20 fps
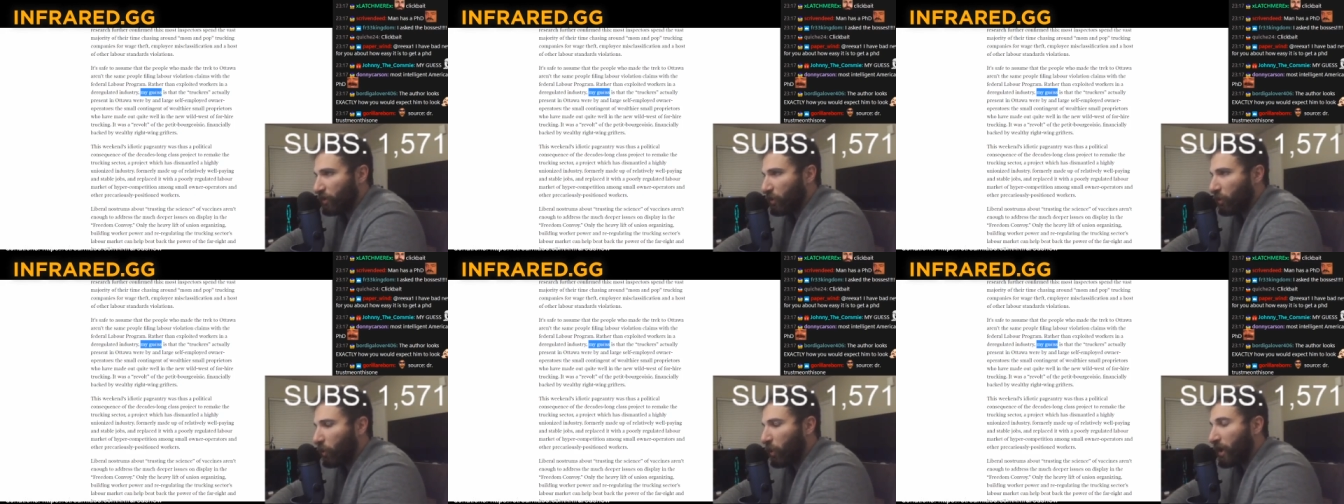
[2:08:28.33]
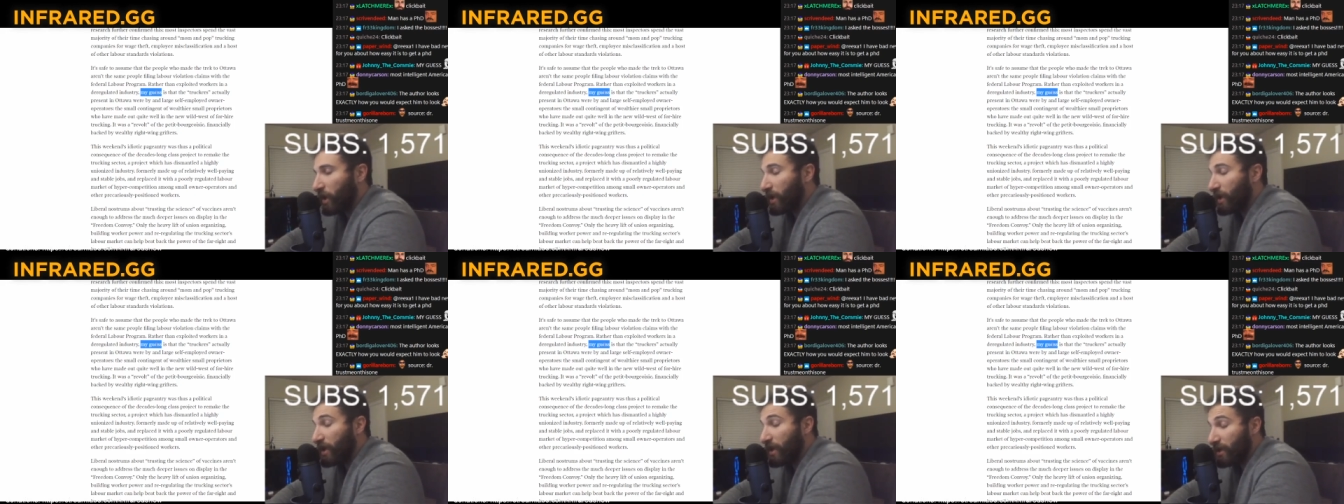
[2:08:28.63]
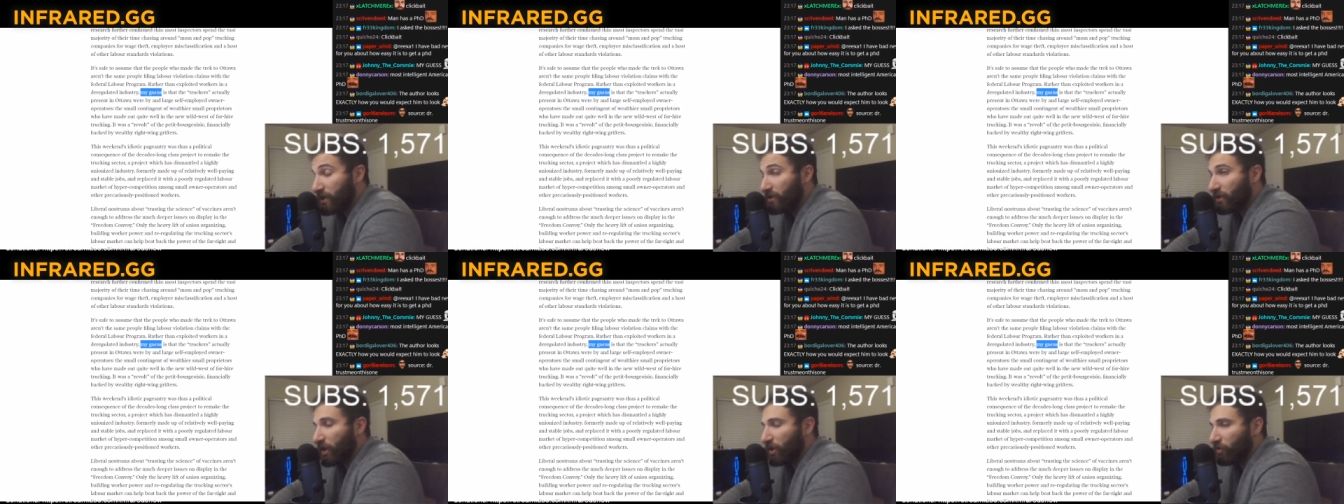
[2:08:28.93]
What
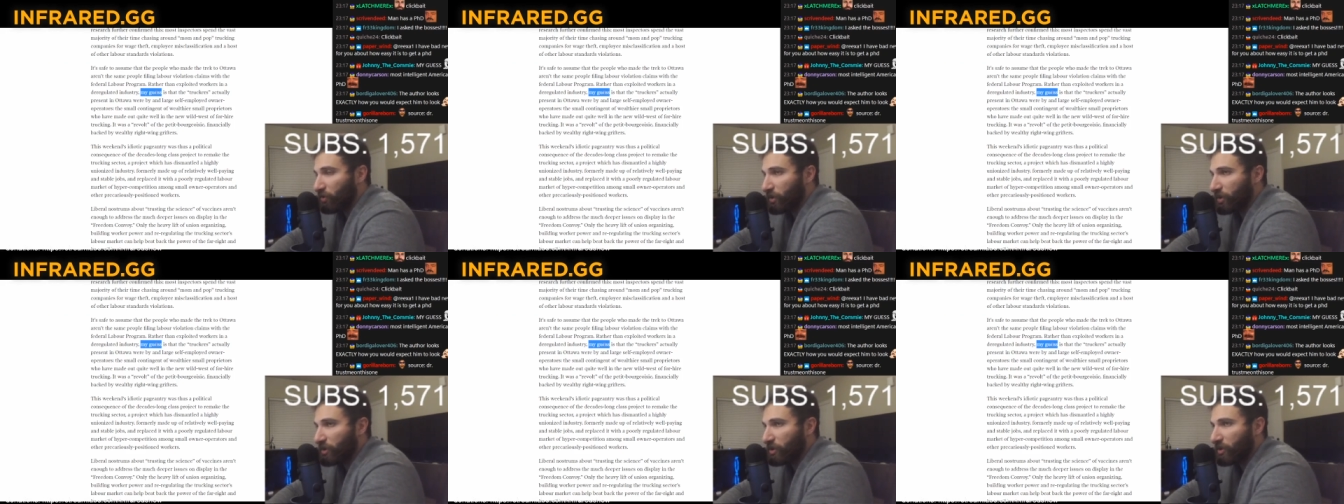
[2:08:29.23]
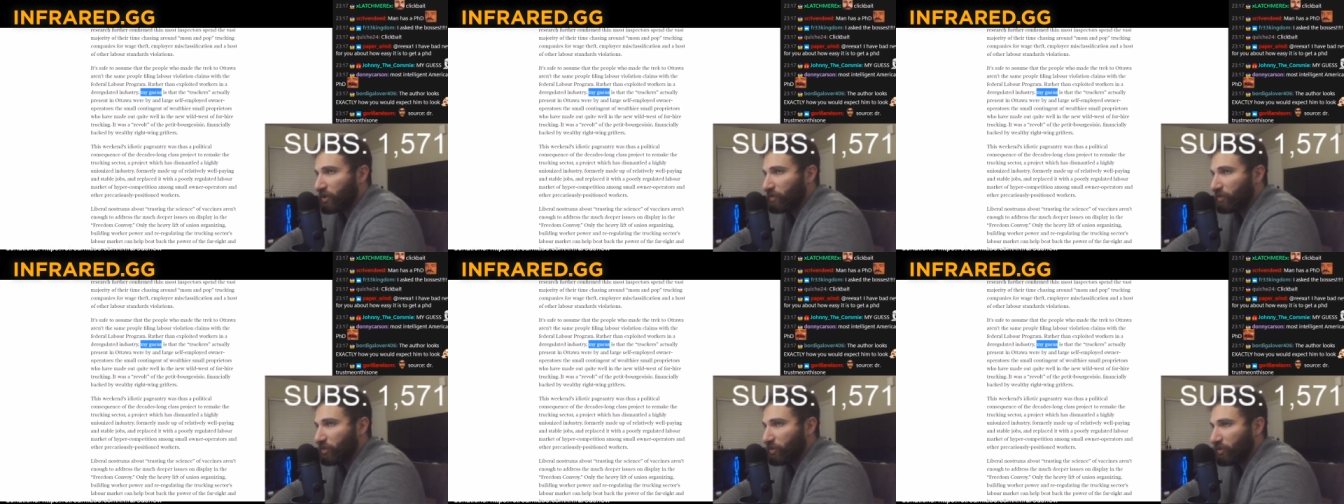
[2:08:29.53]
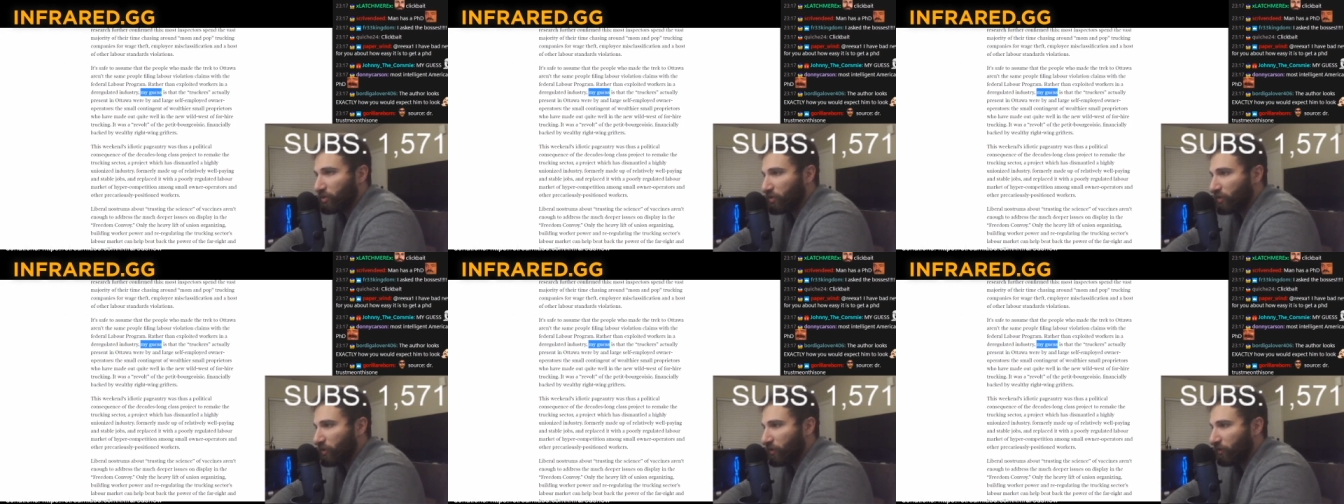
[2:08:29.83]
is unreasonable
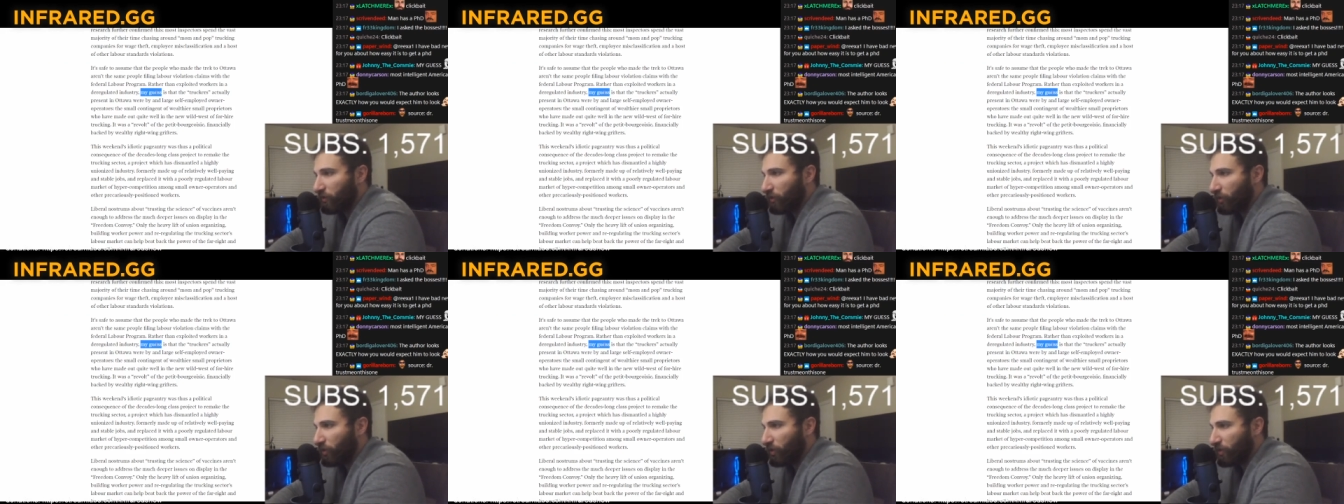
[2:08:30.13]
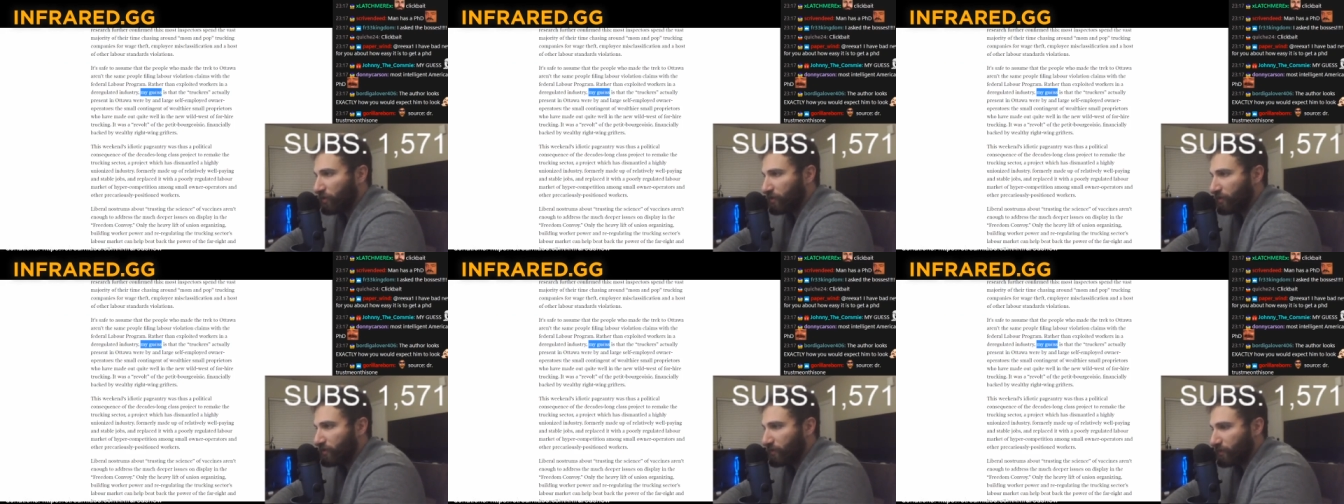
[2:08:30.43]
to infer